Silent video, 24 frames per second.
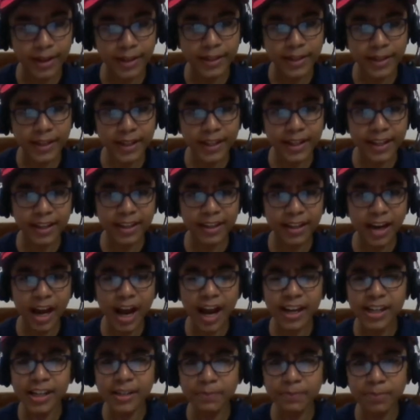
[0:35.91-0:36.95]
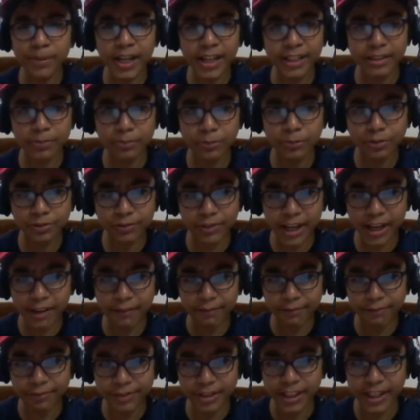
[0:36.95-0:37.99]
Here Anand played the move
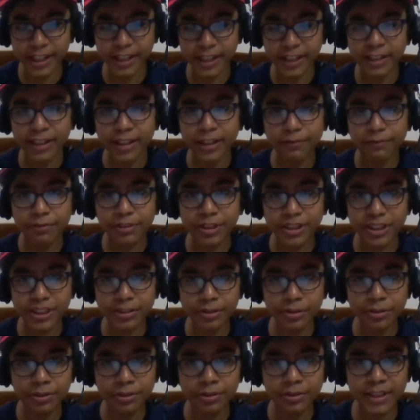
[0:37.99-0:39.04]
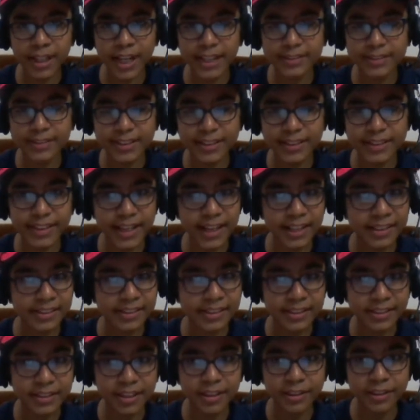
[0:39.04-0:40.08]
f3, which is known as the king's
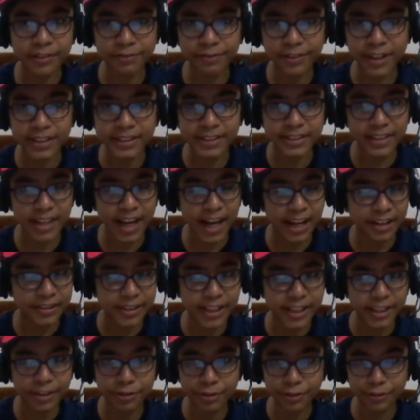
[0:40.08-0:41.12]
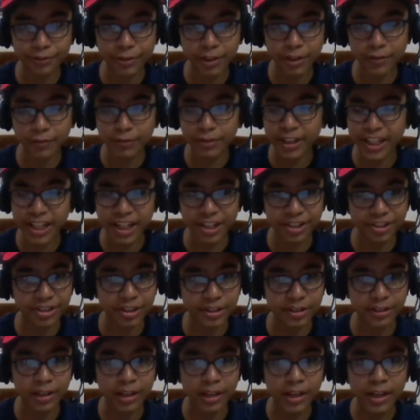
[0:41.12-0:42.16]
Indian defense anti-groom
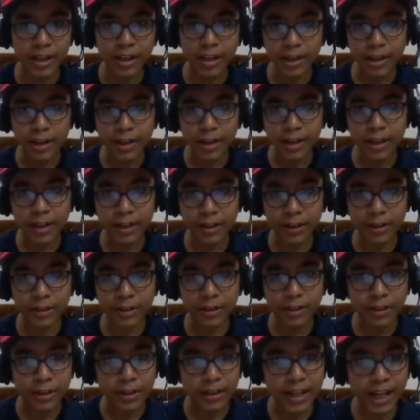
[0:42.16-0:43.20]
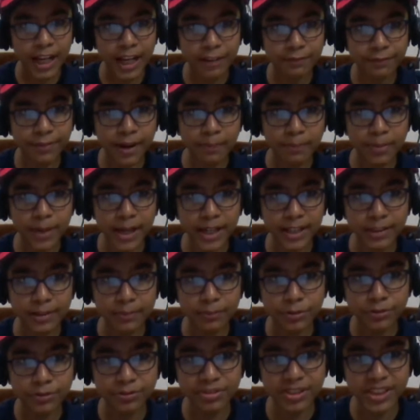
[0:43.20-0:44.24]
variation. Here Gelfand played the
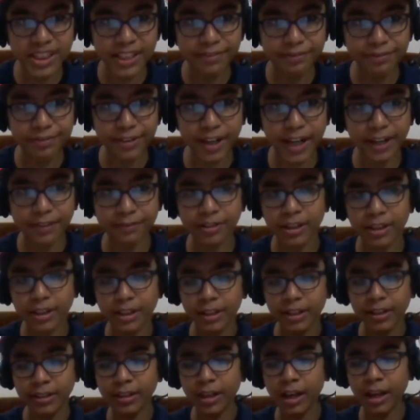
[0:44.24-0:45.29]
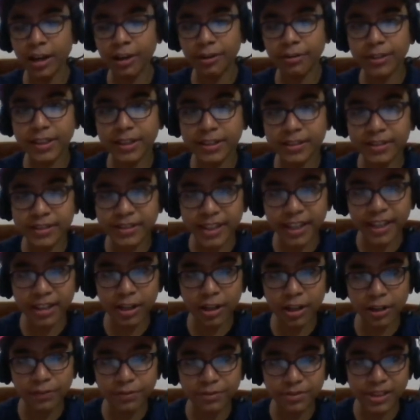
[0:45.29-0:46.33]
move c5. Now instead
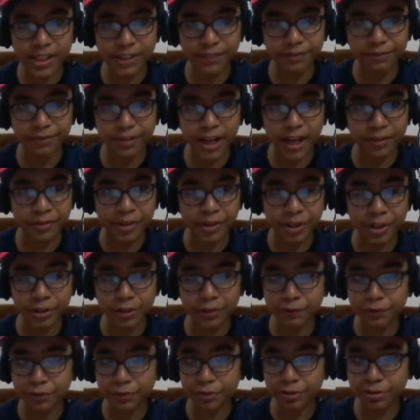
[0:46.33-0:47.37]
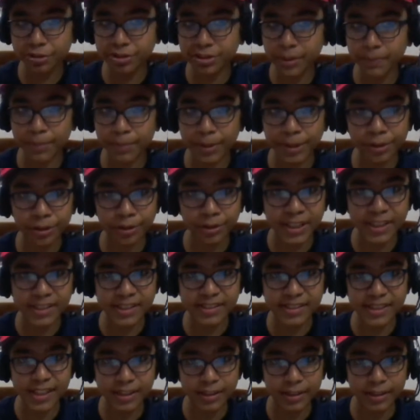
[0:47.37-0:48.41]
of c5, he could force the Benoni
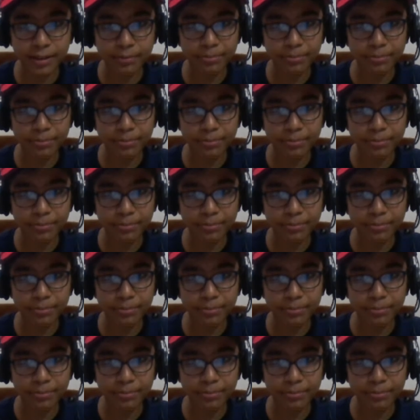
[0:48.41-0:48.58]
setup